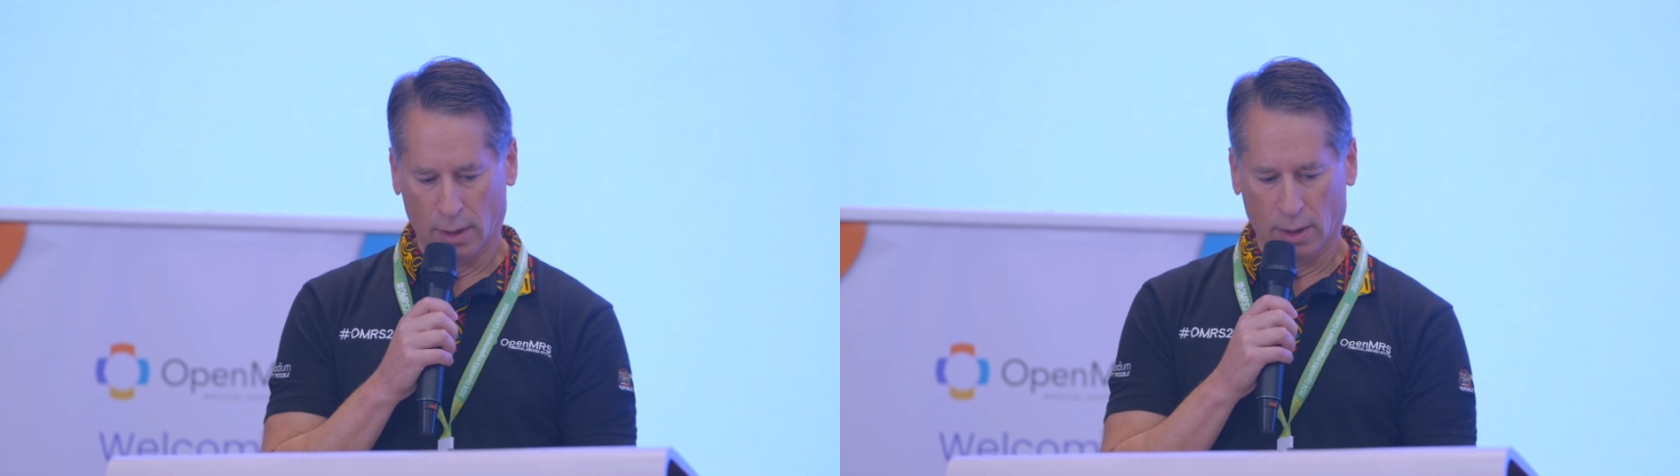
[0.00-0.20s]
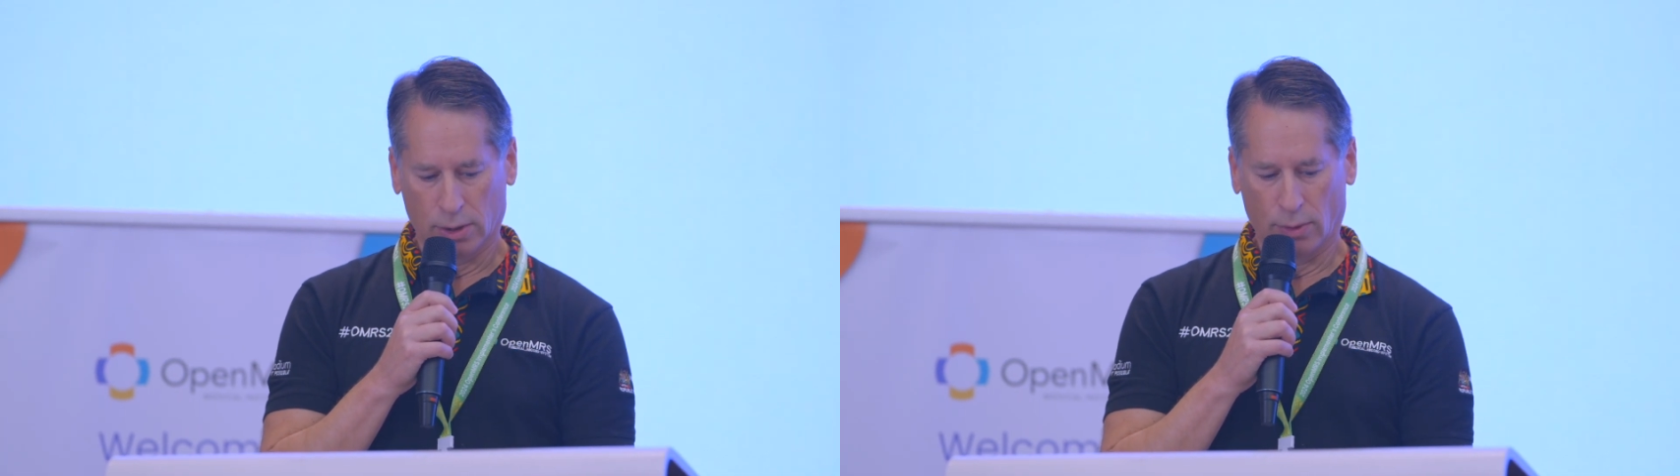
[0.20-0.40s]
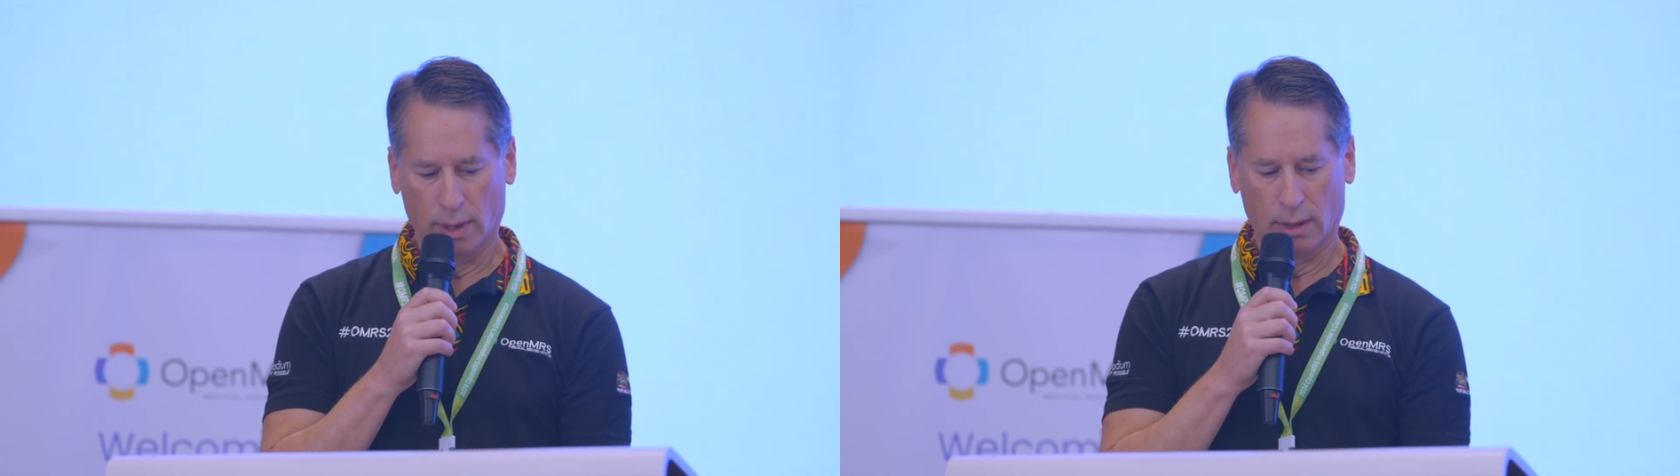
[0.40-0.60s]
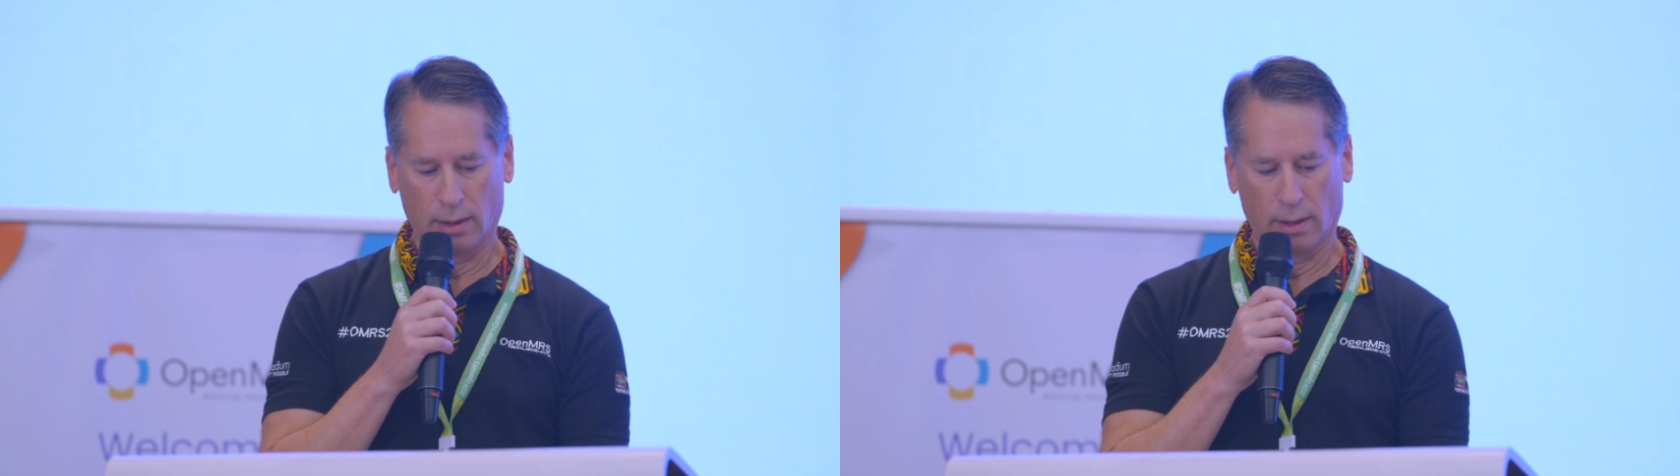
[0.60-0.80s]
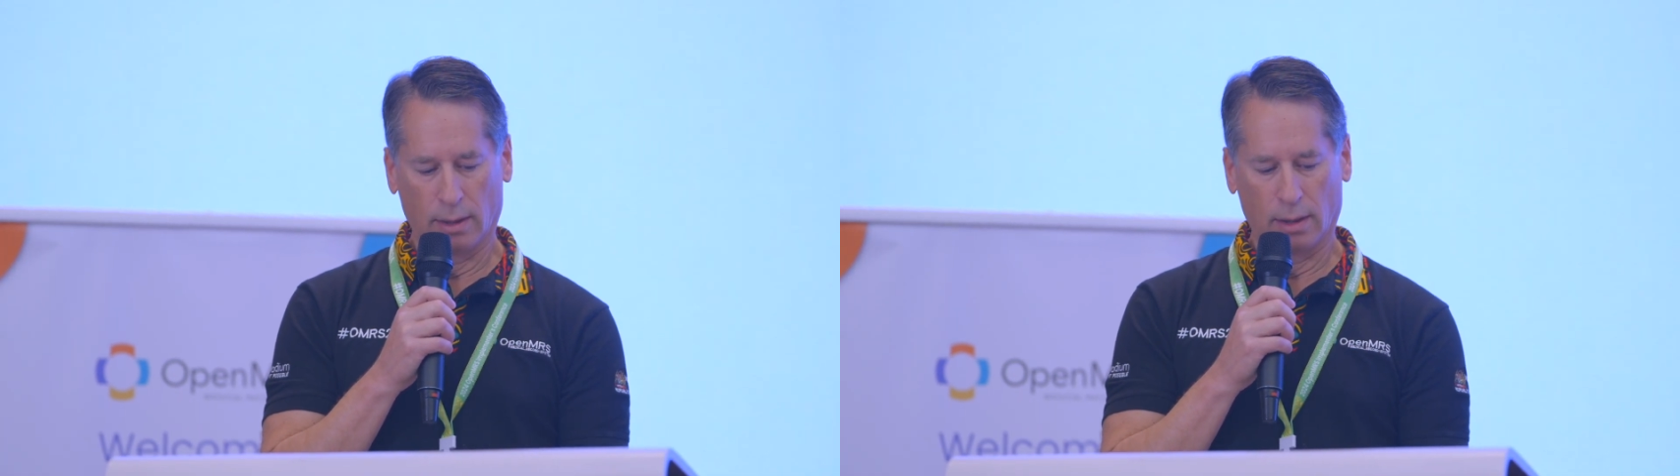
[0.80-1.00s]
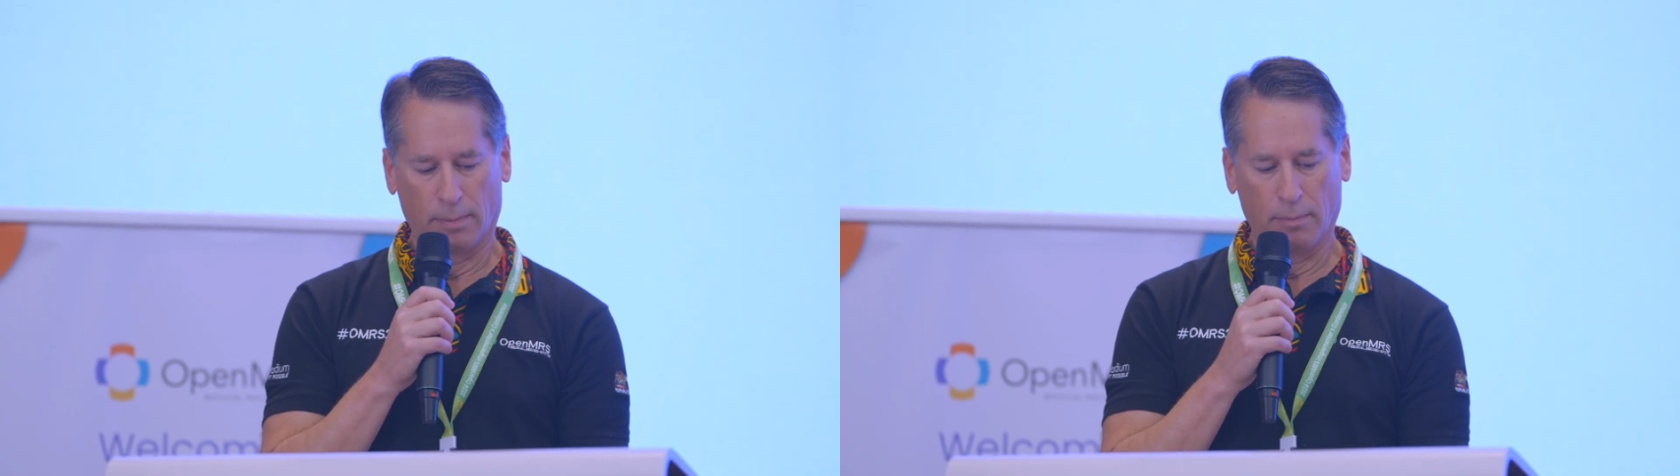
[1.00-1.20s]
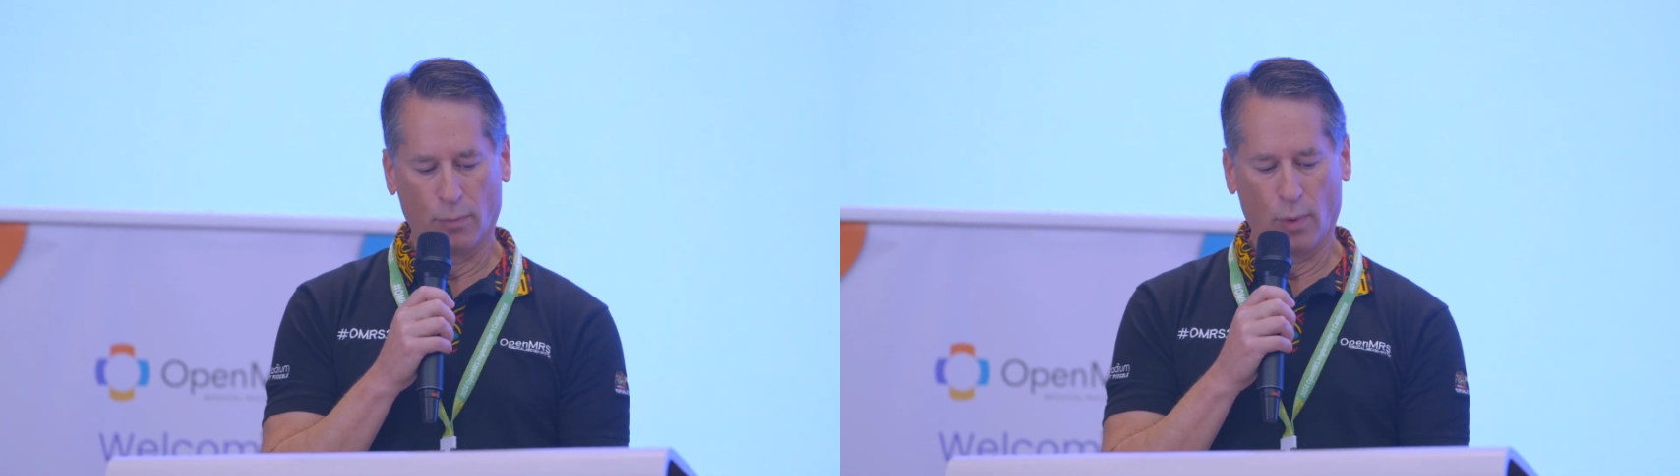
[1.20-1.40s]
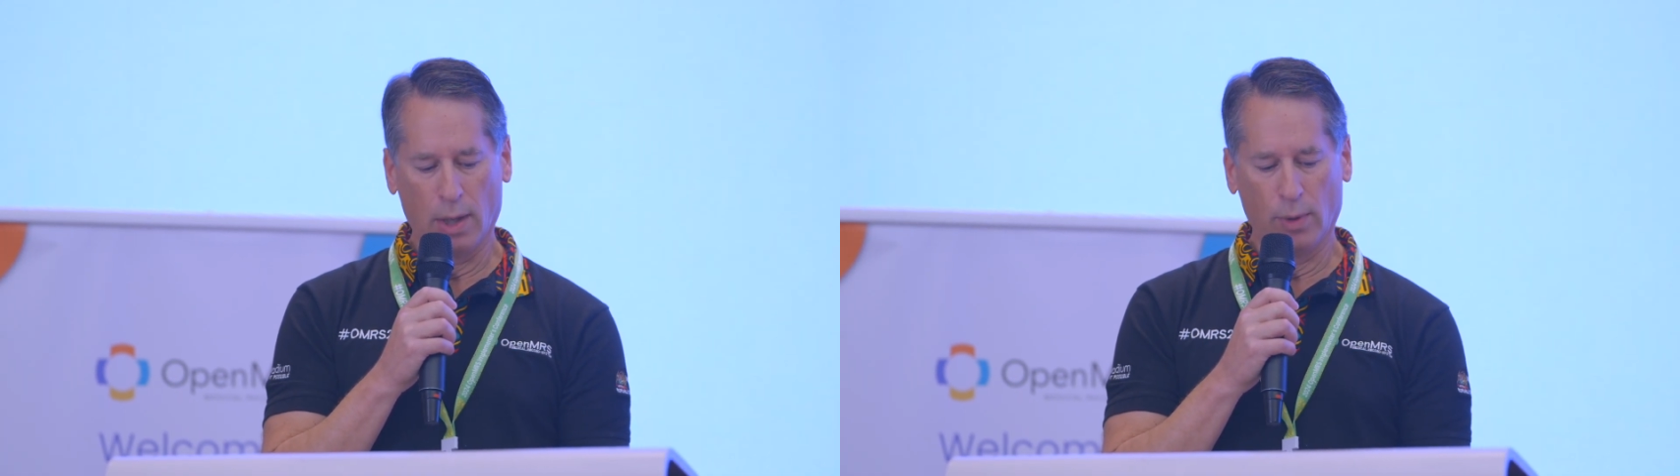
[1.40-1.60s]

So in the way